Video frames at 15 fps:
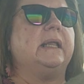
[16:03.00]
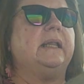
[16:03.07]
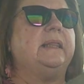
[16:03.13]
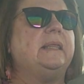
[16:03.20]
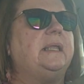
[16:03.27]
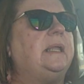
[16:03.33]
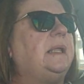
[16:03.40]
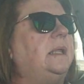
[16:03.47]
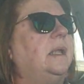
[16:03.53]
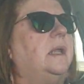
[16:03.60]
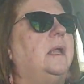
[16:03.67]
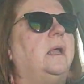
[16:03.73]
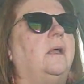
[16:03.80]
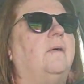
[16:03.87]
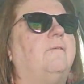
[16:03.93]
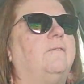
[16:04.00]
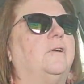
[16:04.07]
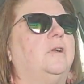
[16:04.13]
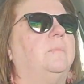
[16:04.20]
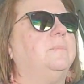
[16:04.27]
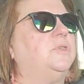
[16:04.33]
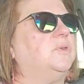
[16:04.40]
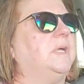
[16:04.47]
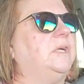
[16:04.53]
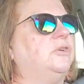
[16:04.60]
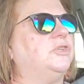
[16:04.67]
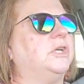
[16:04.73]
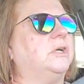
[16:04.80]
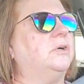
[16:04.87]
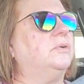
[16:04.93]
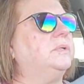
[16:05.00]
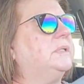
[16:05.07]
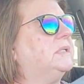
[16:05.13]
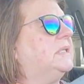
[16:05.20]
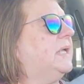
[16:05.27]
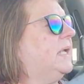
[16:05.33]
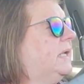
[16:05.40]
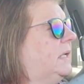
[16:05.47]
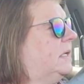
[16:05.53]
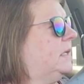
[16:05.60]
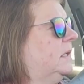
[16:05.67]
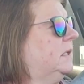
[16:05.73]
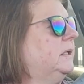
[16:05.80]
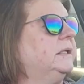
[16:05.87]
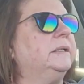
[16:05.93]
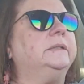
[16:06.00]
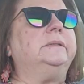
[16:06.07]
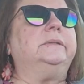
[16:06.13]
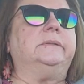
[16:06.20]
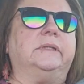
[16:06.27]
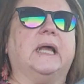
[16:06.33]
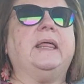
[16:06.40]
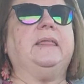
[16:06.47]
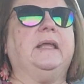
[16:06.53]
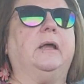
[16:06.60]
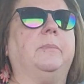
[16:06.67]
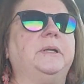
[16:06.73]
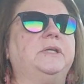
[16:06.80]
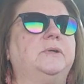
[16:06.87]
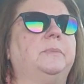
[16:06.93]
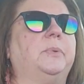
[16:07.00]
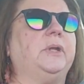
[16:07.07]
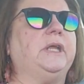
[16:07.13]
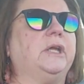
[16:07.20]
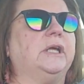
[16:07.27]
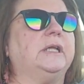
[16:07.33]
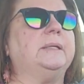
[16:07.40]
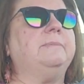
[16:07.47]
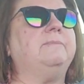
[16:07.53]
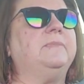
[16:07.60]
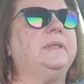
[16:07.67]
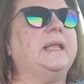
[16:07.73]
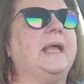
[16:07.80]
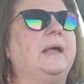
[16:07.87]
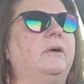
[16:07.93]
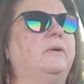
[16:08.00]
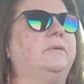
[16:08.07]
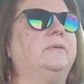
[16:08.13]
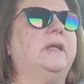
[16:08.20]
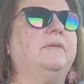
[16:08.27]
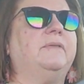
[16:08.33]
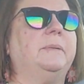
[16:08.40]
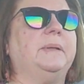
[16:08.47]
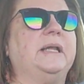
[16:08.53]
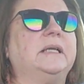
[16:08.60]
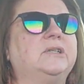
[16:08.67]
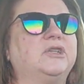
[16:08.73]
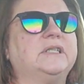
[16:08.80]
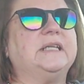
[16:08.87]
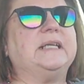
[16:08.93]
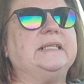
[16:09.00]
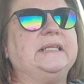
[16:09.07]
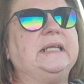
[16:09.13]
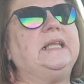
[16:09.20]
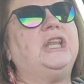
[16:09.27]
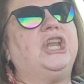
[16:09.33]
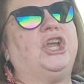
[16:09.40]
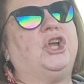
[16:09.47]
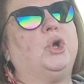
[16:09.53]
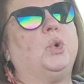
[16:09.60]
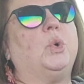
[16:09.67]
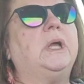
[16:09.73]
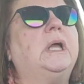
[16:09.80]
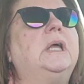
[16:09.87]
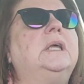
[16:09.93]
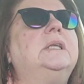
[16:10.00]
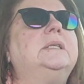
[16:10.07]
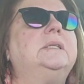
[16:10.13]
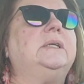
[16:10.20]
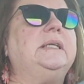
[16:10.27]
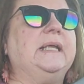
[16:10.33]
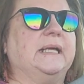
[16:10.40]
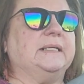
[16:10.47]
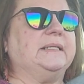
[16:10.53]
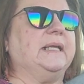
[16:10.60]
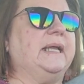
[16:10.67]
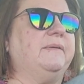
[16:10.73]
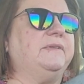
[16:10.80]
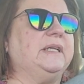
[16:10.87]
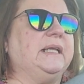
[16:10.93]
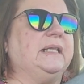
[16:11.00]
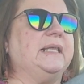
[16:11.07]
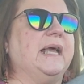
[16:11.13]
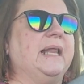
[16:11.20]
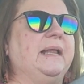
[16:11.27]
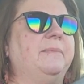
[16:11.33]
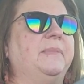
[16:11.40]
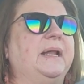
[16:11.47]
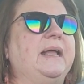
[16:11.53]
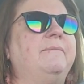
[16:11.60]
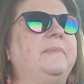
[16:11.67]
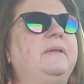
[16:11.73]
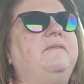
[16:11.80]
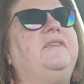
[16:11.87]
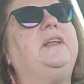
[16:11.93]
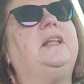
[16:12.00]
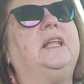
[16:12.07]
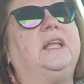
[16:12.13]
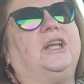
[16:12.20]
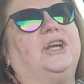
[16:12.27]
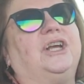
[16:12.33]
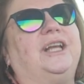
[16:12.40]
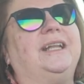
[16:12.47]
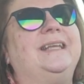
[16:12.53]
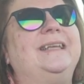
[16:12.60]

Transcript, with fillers: kind of thing from Trader Joe's, then think I'll be doing pretty good. Now, have I been exercising? No. So yes, I have to get that in, but I haven't been feeling good.